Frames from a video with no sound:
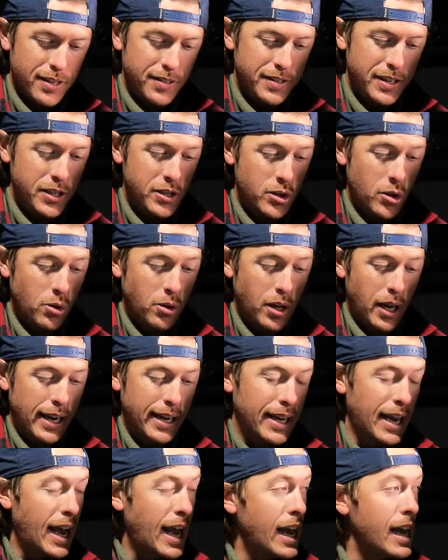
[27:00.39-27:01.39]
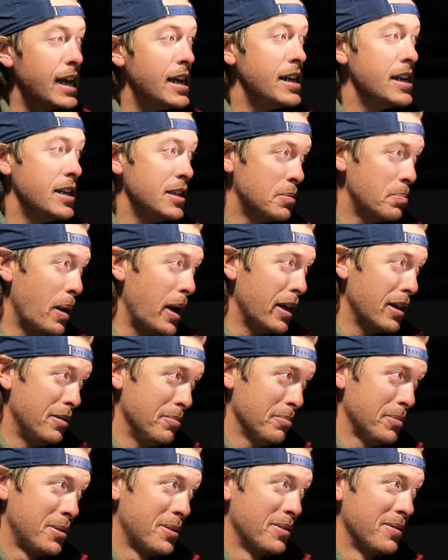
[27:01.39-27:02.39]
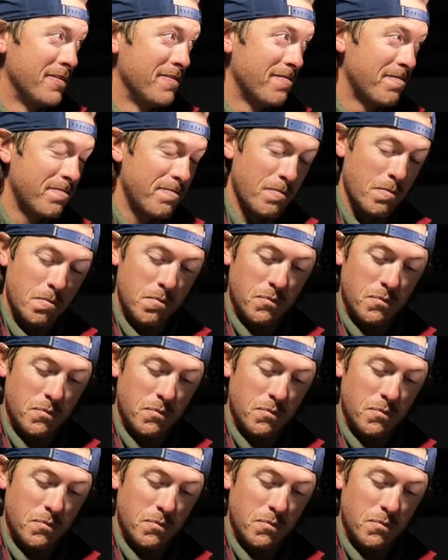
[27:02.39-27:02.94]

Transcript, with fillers: These are like 80s Bantams. Yeah, I was gonna